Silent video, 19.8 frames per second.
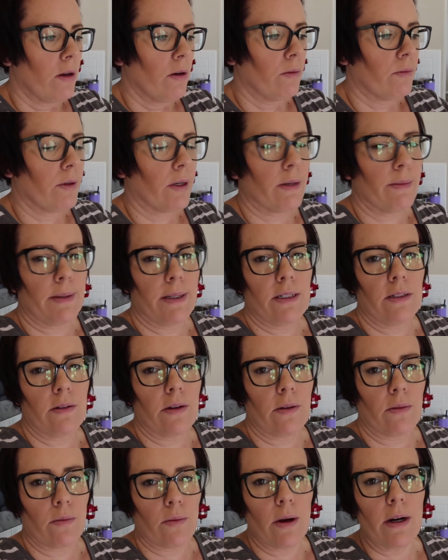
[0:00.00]
what am I
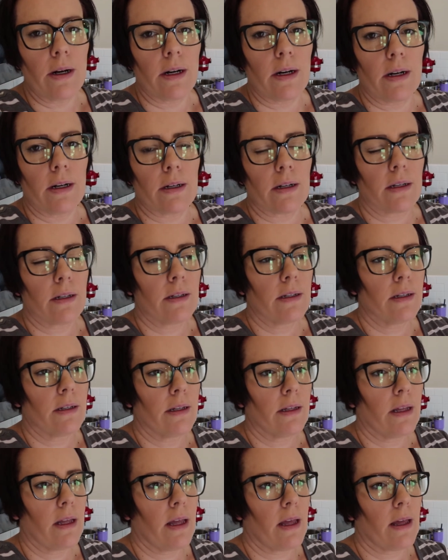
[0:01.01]
doing wrong?
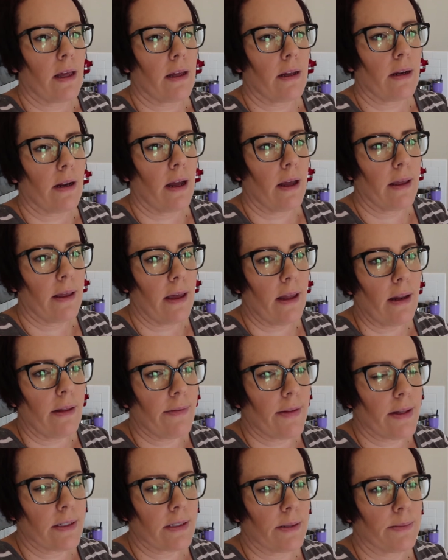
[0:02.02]
And I get it
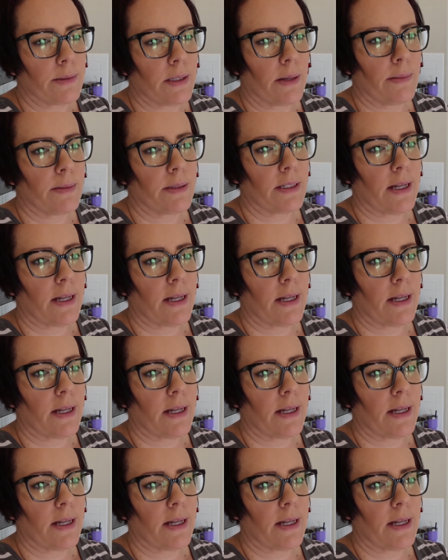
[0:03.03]
that sometimes